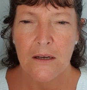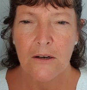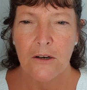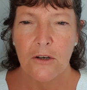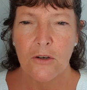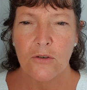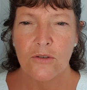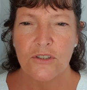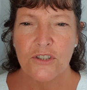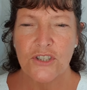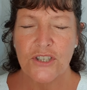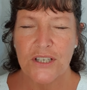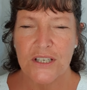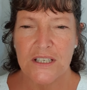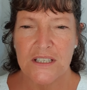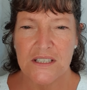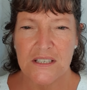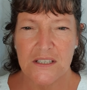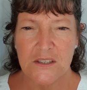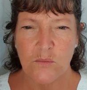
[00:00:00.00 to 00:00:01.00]
Lord
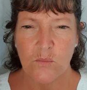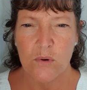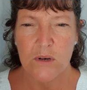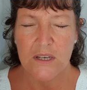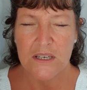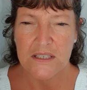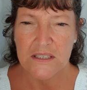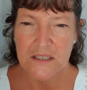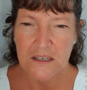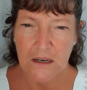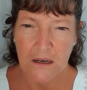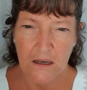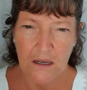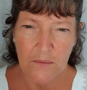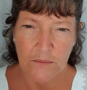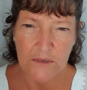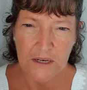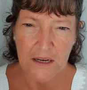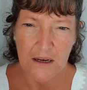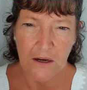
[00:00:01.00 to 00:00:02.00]
Jesus, please
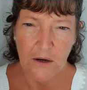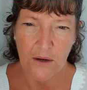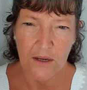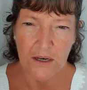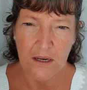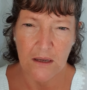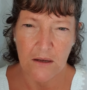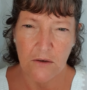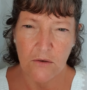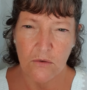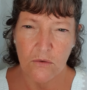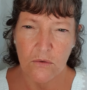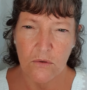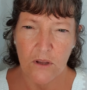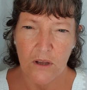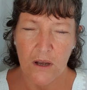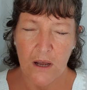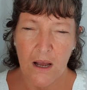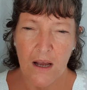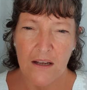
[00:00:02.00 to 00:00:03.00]
calm now and heal
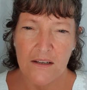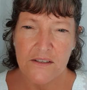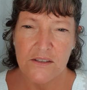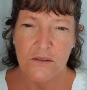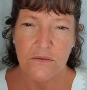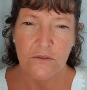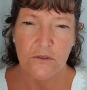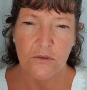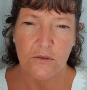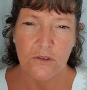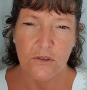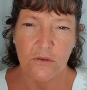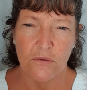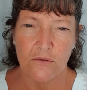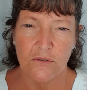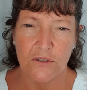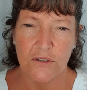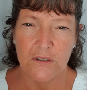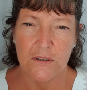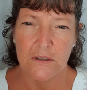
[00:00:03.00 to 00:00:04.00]
the hearts of your
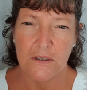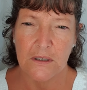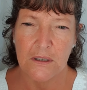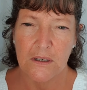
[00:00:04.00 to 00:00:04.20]
children.